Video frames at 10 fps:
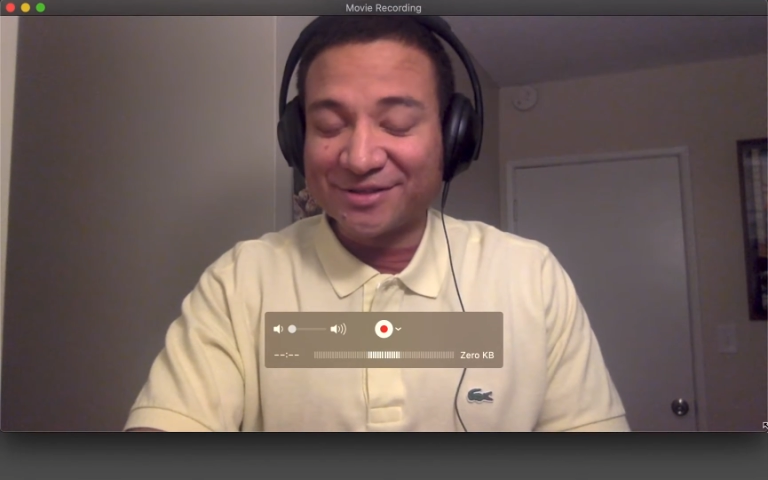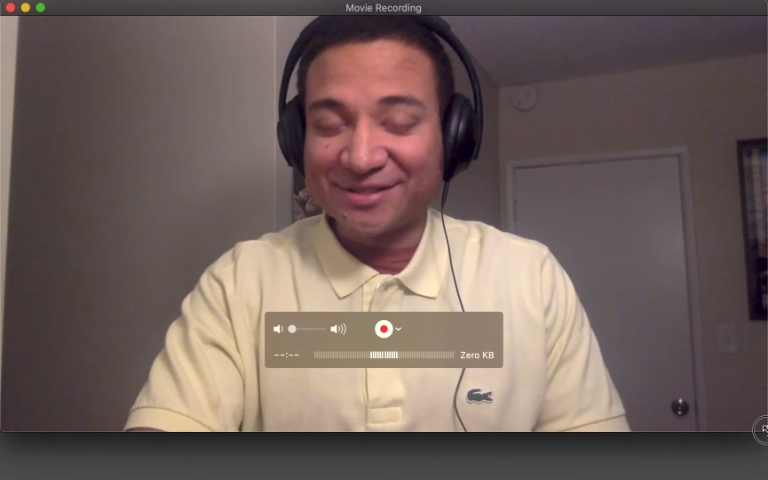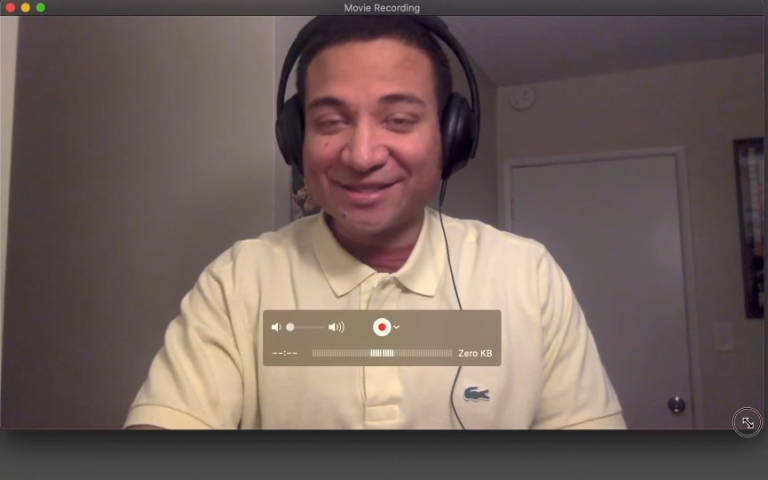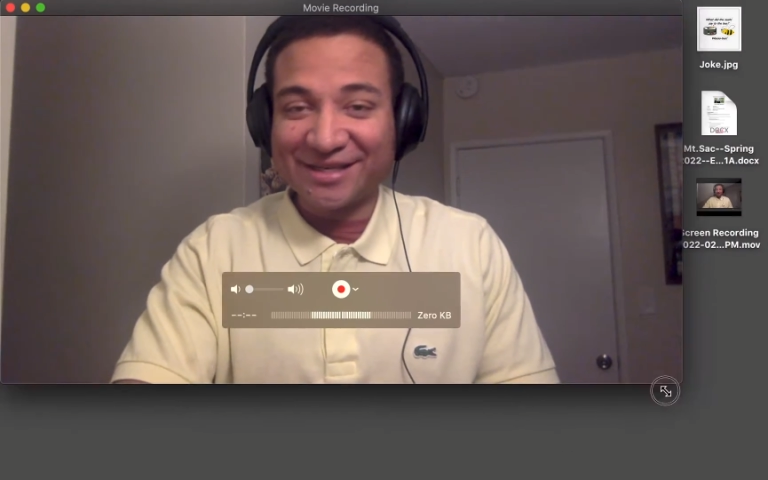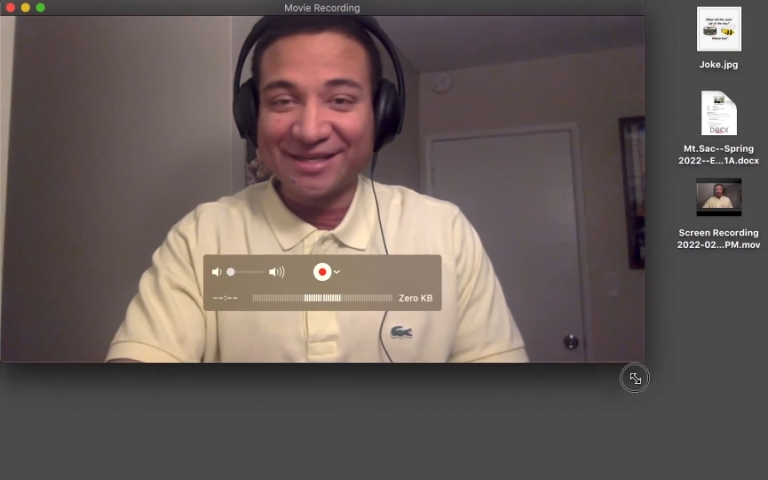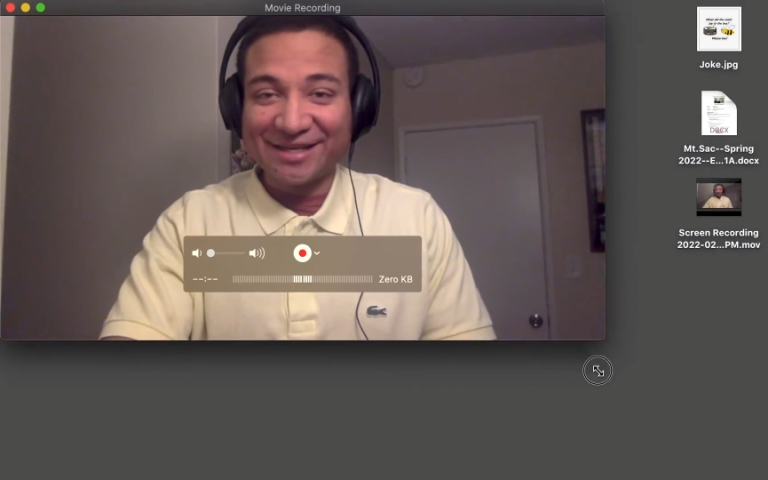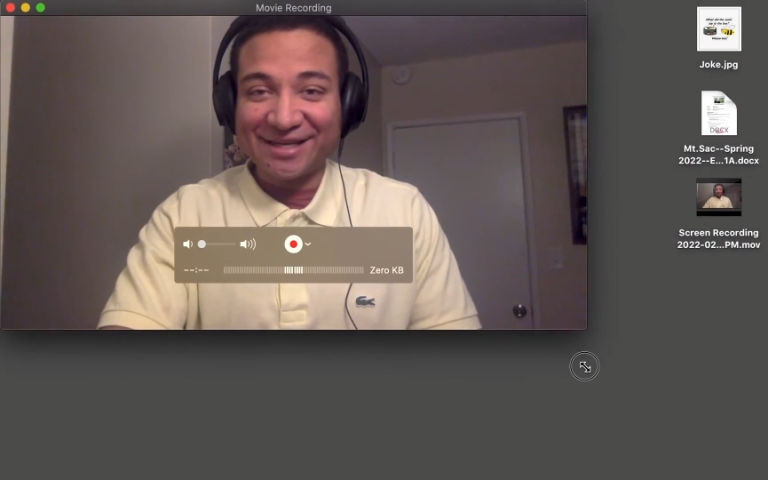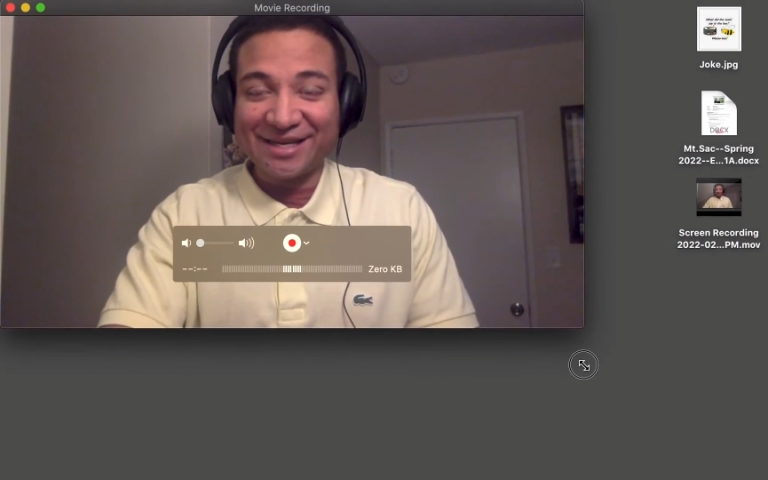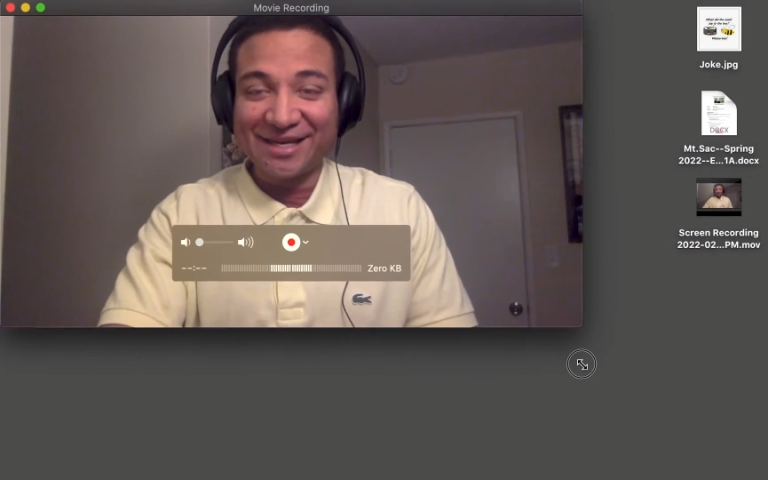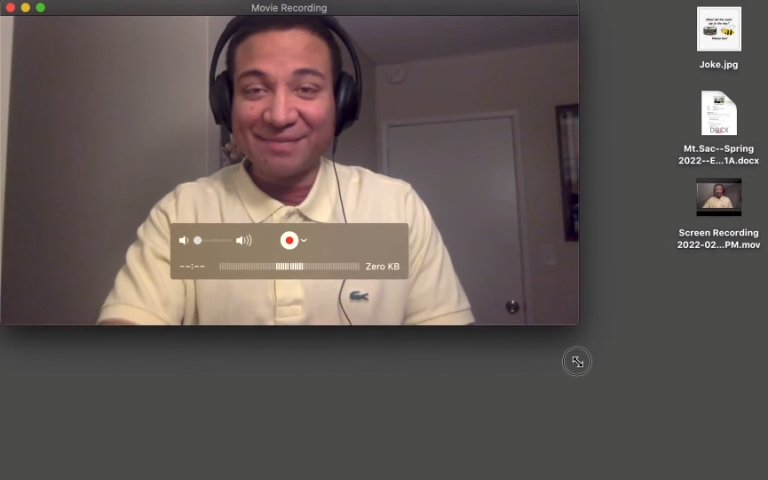set
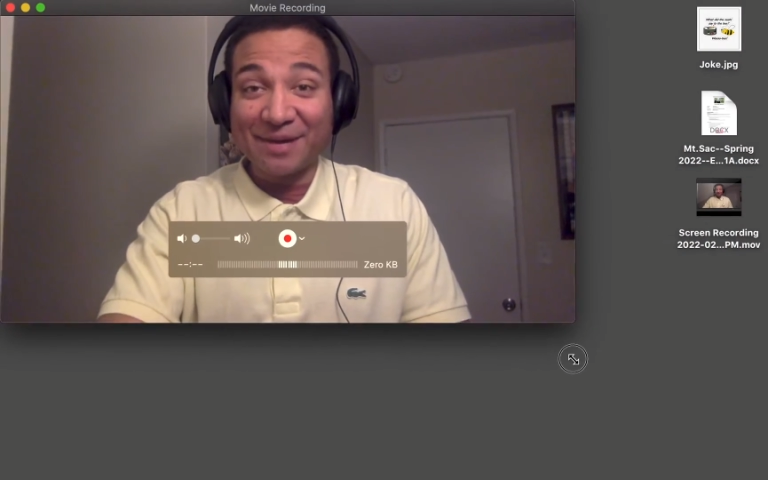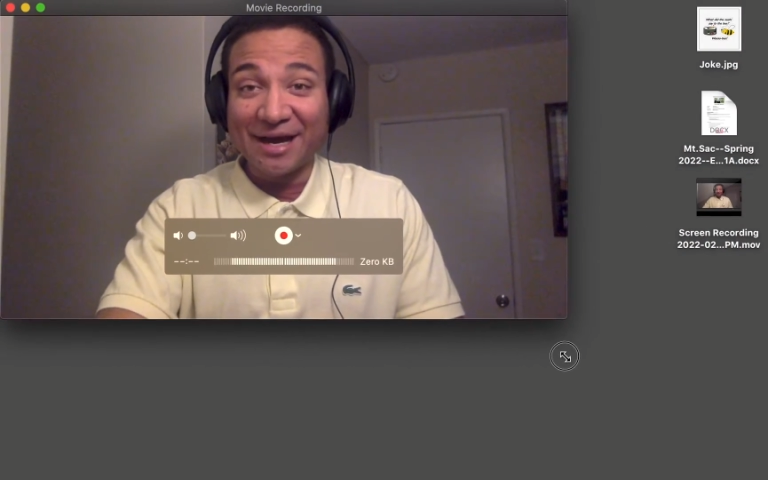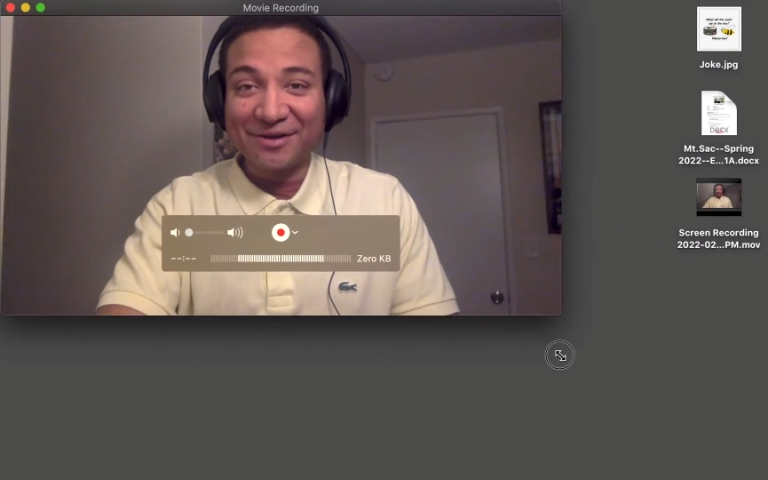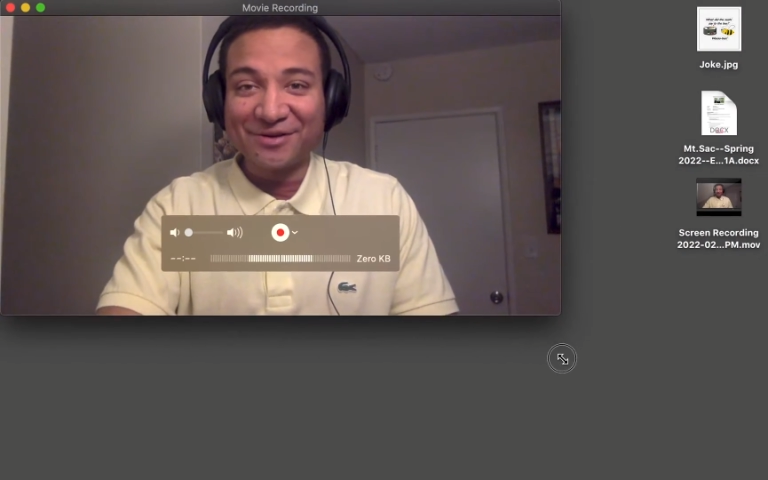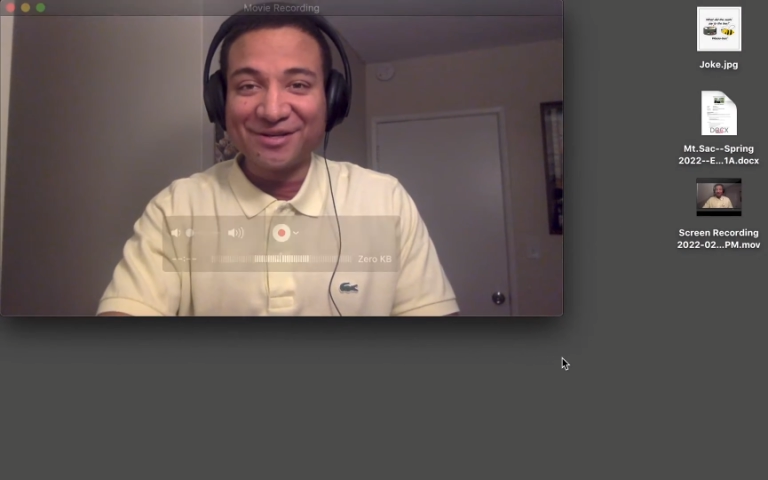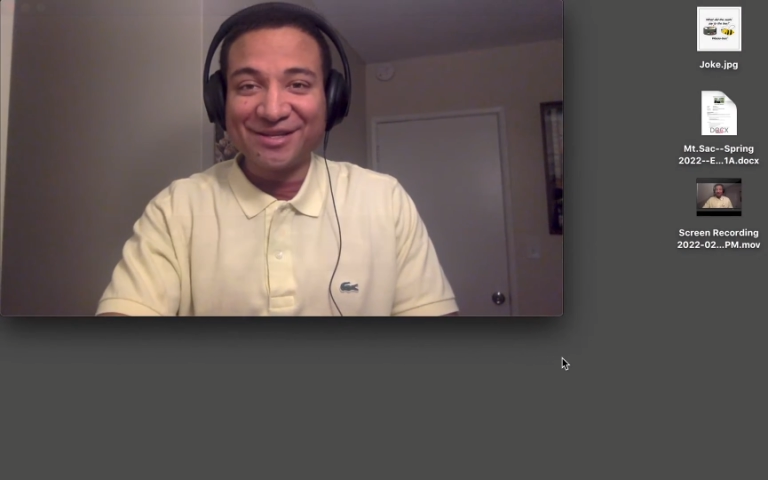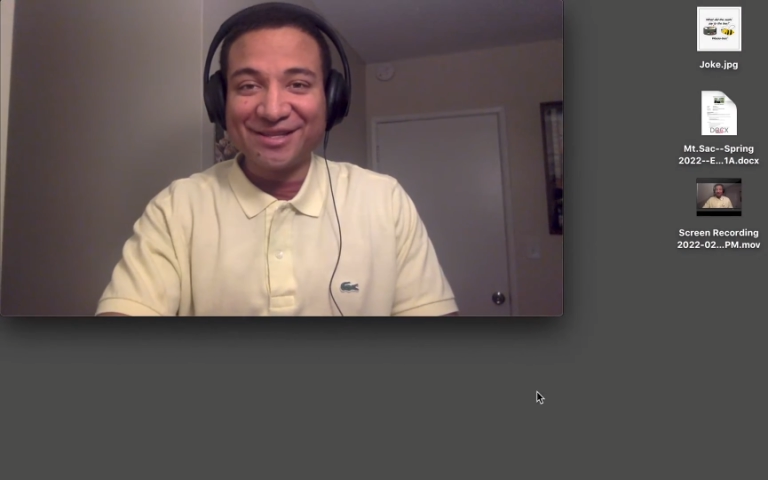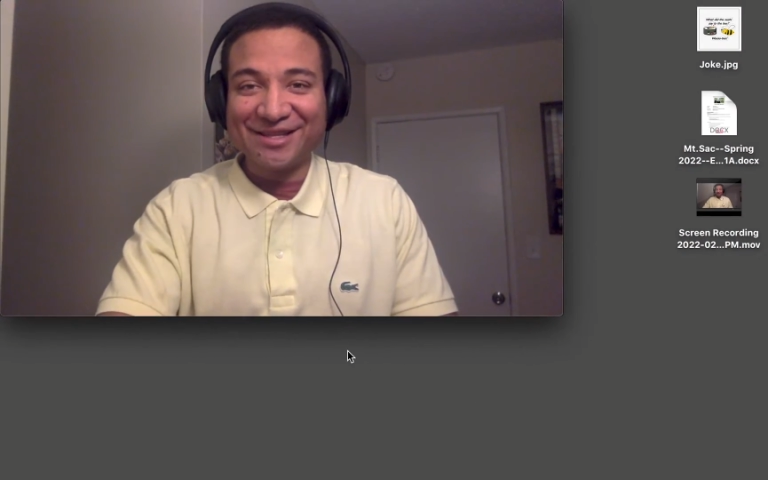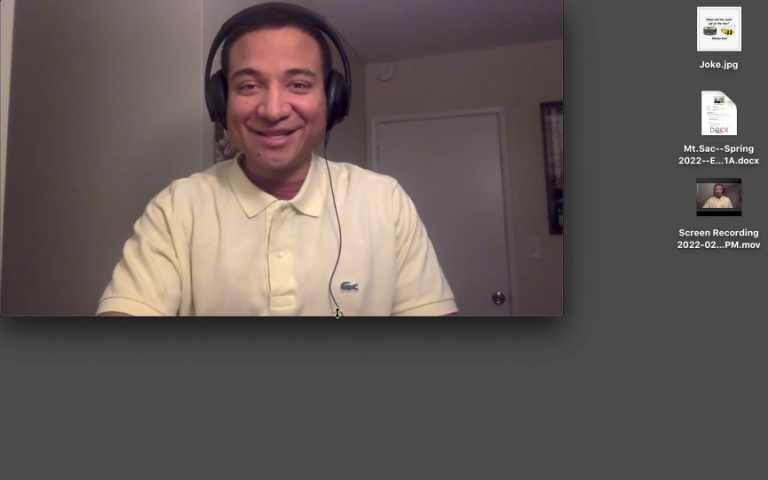a pattern